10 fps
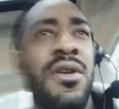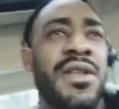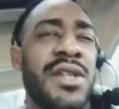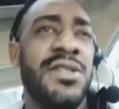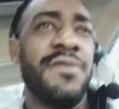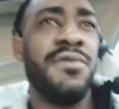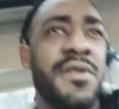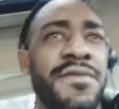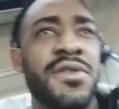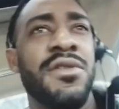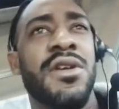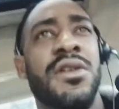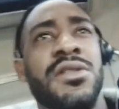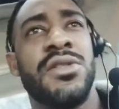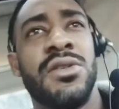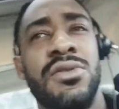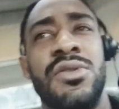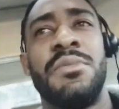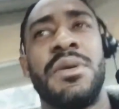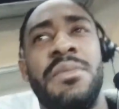night shift for a few years. So
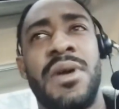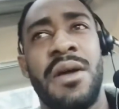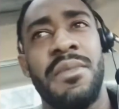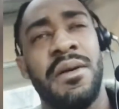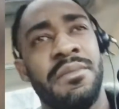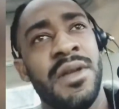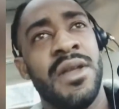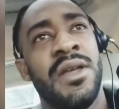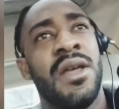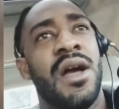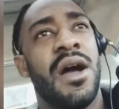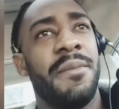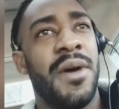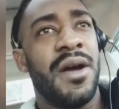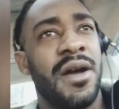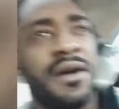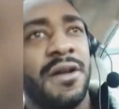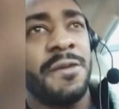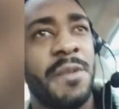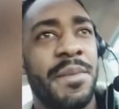I mean, my
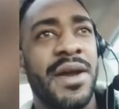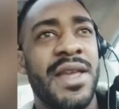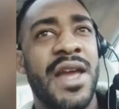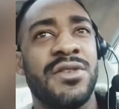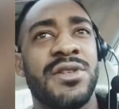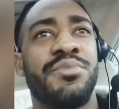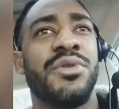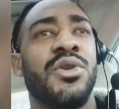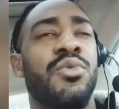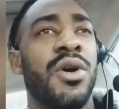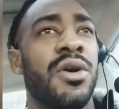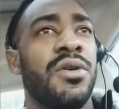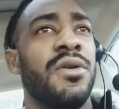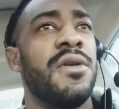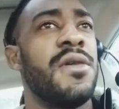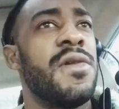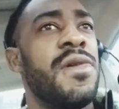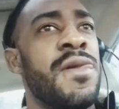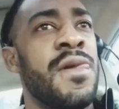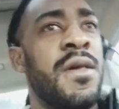body handles it pretty well.
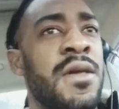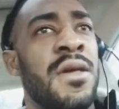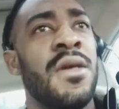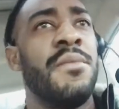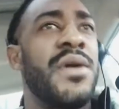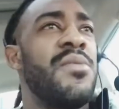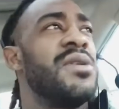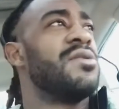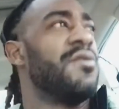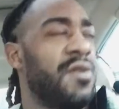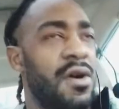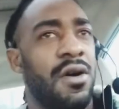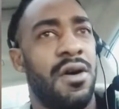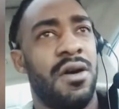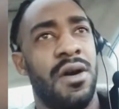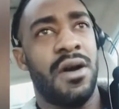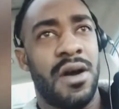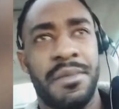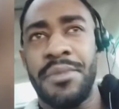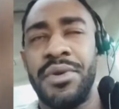But it was
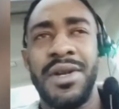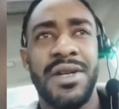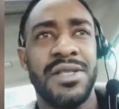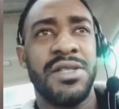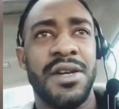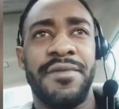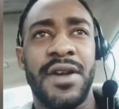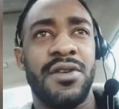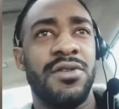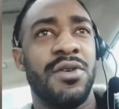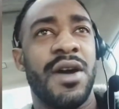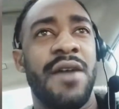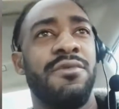overall a pretty good shift. I have no